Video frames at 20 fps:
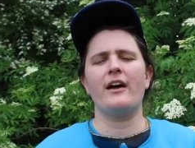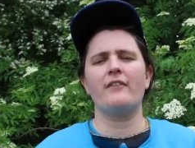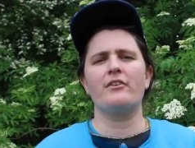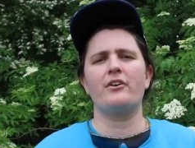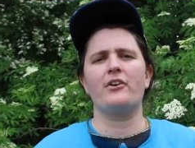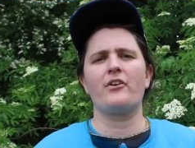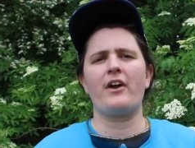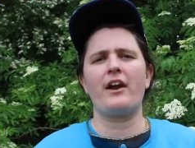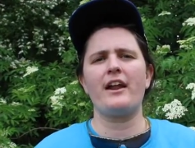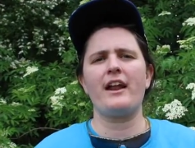have
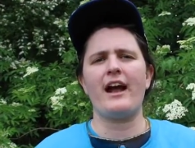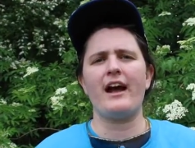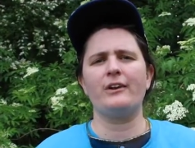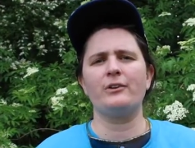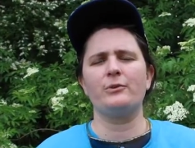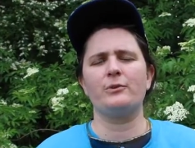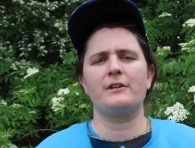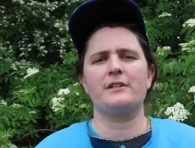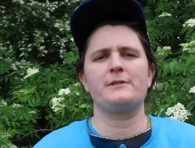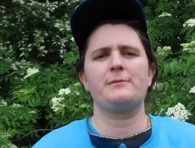a great
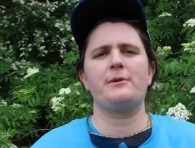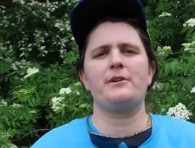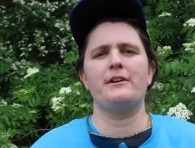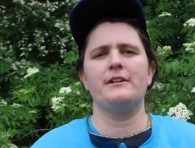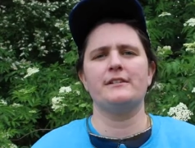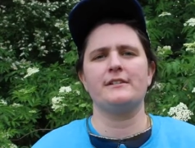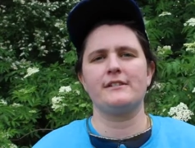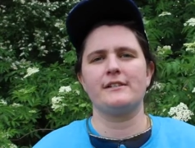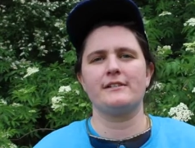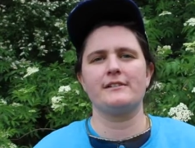outdoor
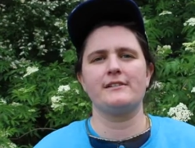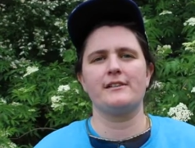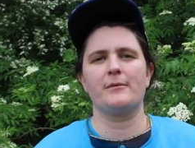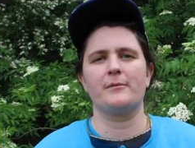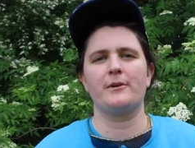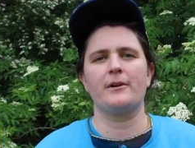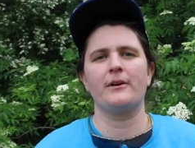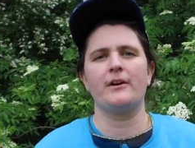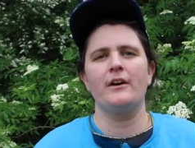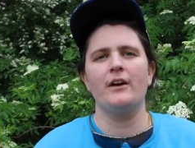experience this
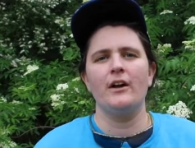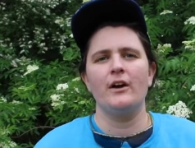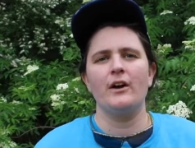summer.